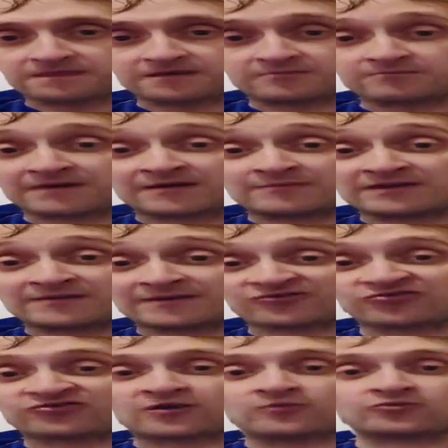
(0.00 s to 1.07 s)
My man of the
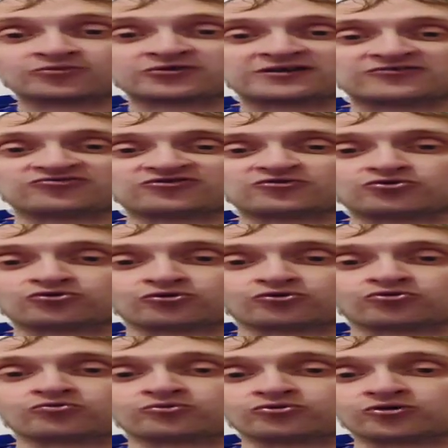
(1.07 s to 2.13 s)
match game was Kitchen.
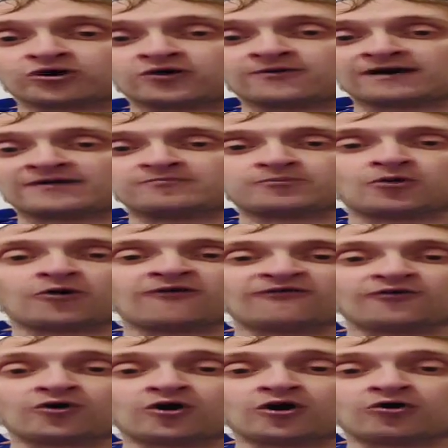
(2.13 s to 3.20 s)
Sutton was alright, but
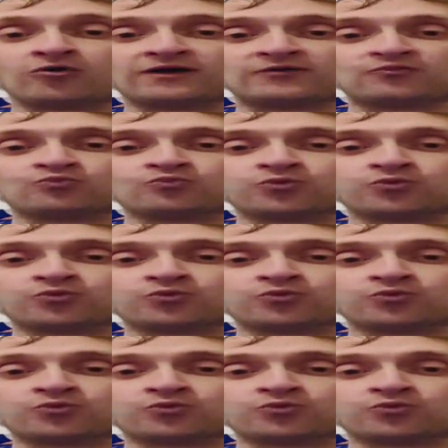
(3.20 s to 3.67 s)
overall, it